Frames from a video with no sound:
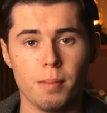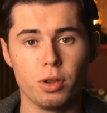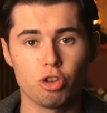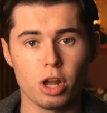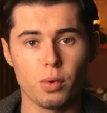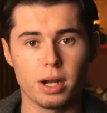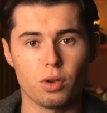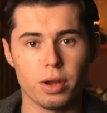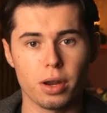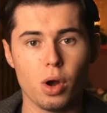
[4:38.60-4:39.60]
The image
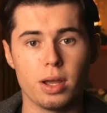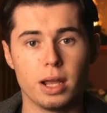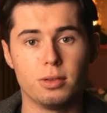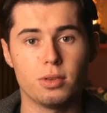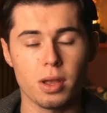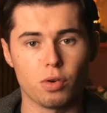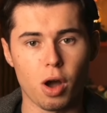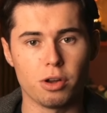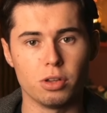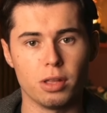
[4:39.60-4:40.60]
generator in Arcads is
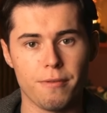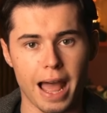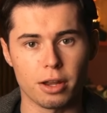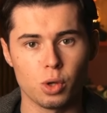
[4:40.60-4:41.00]
honestly that